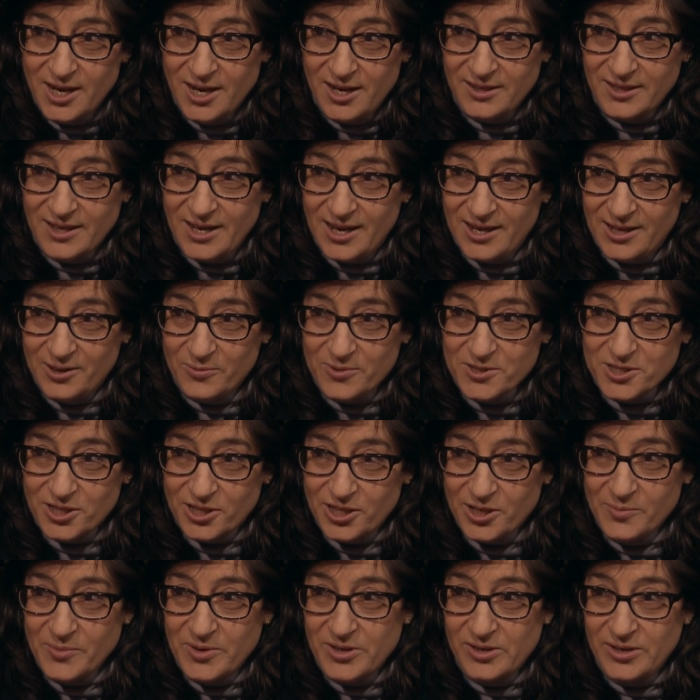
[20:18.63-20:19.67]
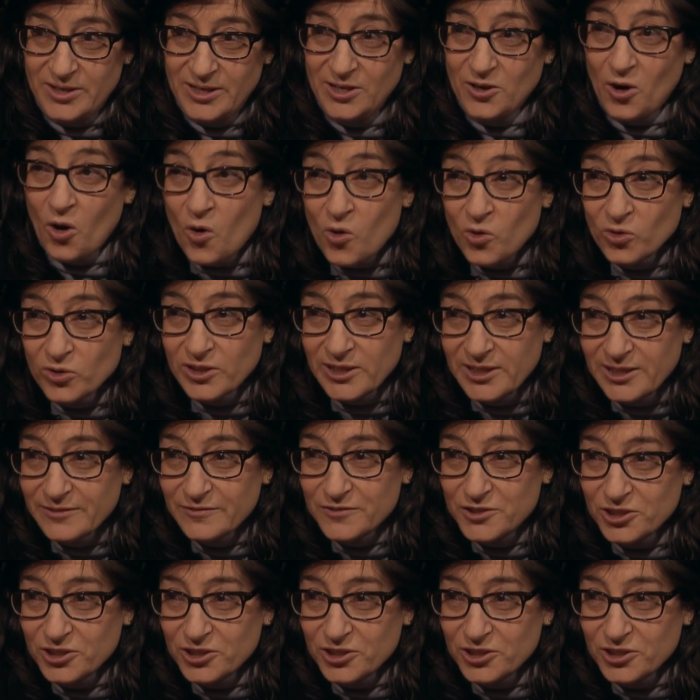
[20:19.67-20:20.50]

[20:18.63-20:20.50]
that it was a community only of